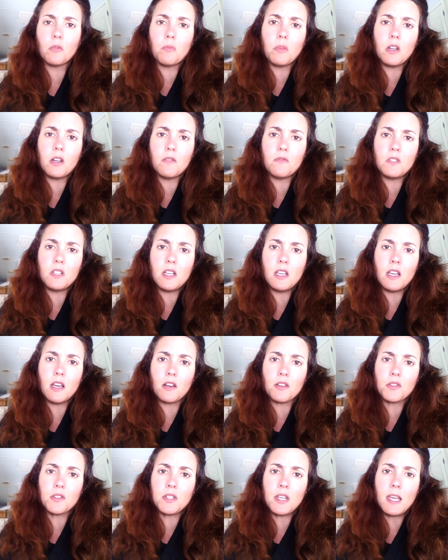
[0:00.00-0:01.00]
bit of
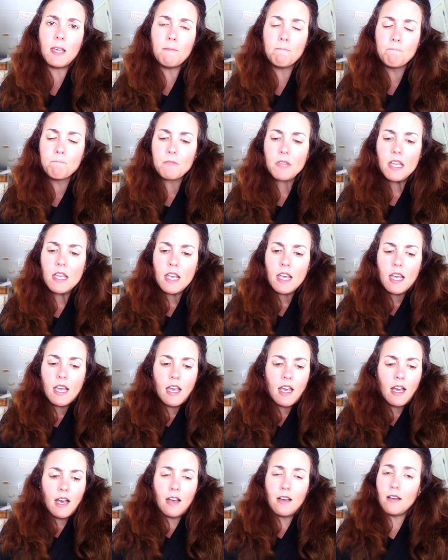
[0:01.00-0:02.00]
TLC,
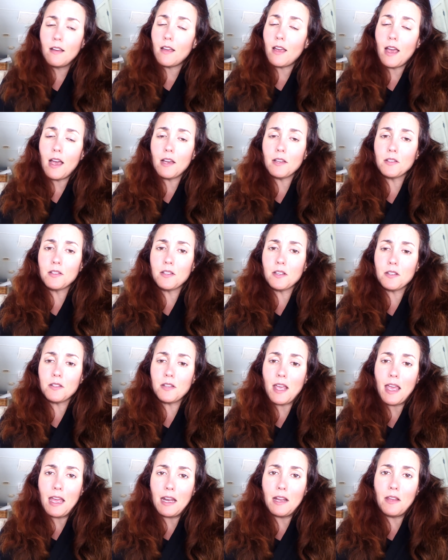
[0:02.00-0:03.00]
as does
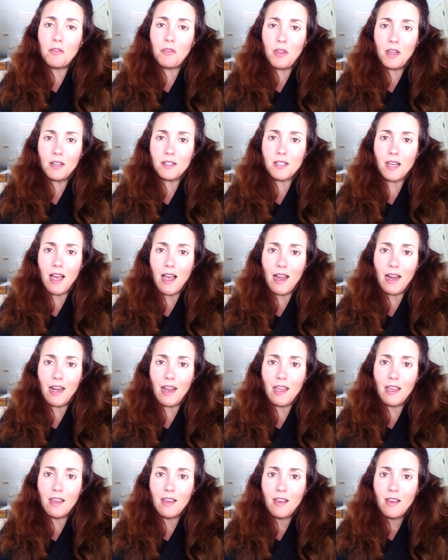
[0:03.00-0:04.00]
anything
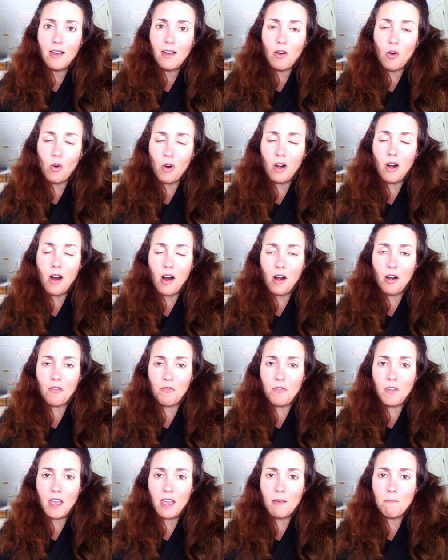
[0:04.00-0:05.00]
tiny or
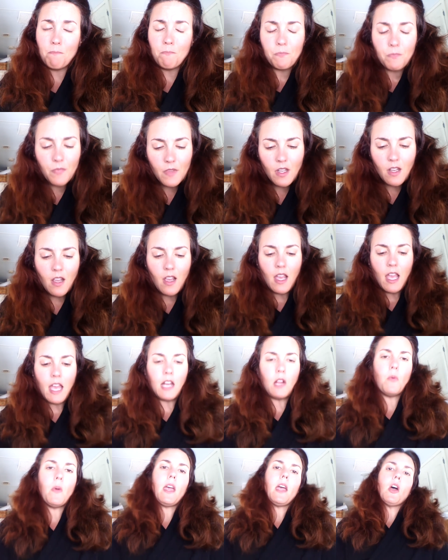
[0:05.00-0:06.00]
RV.
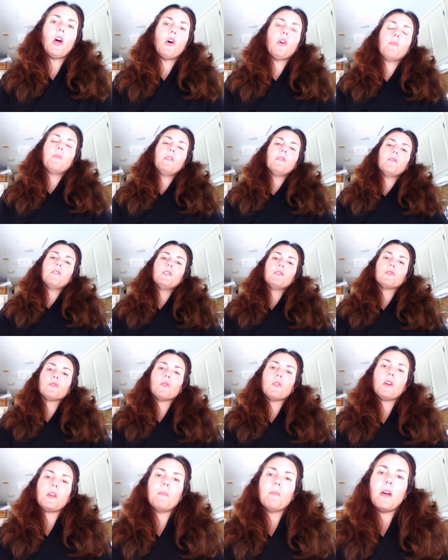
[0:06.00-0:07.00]
Anyway, I hope you've
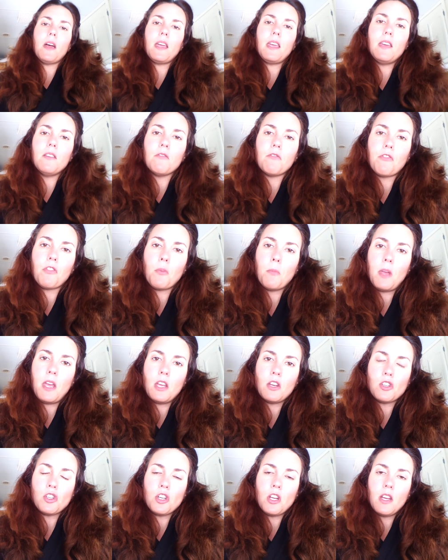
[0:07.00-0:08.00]
enjoyed my
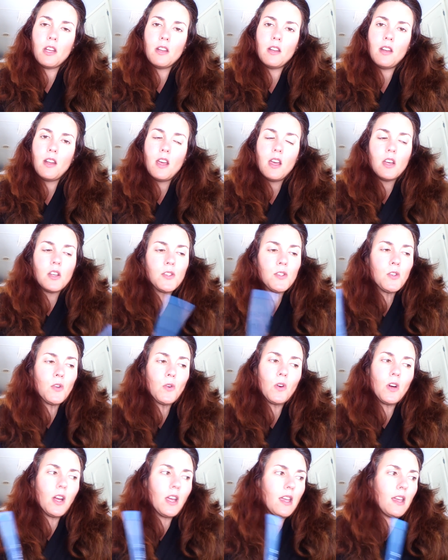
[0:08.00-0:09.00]
information.
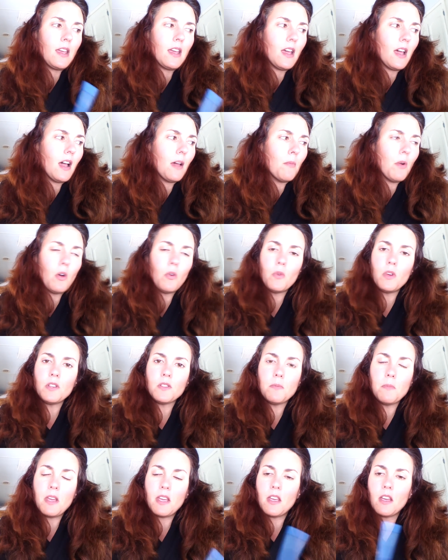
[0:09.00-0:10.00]
Sorry I'm
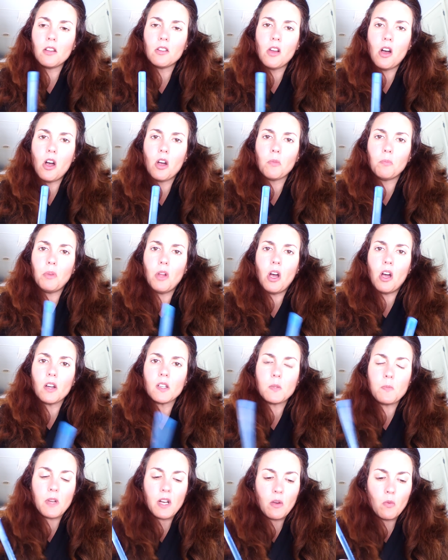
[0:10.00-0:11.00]
always making long
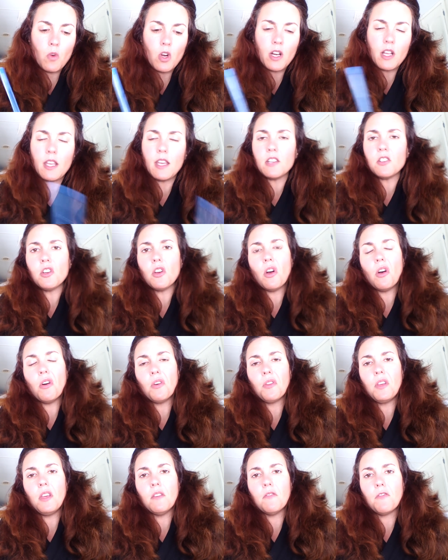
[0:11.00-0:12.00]
blogs, but I want to get you all
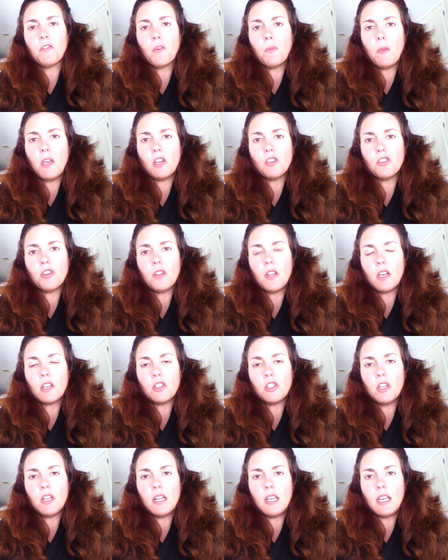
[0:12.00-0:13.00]
the information
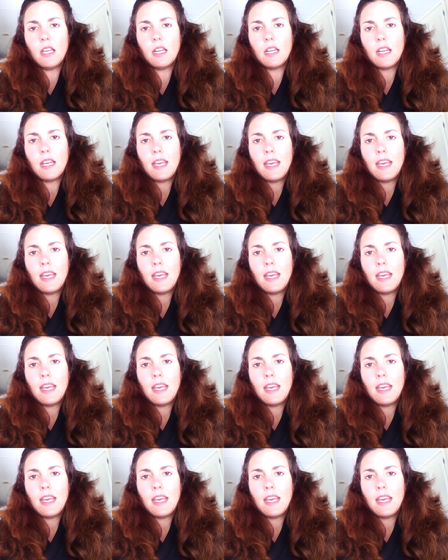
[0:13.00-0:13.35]
that you need.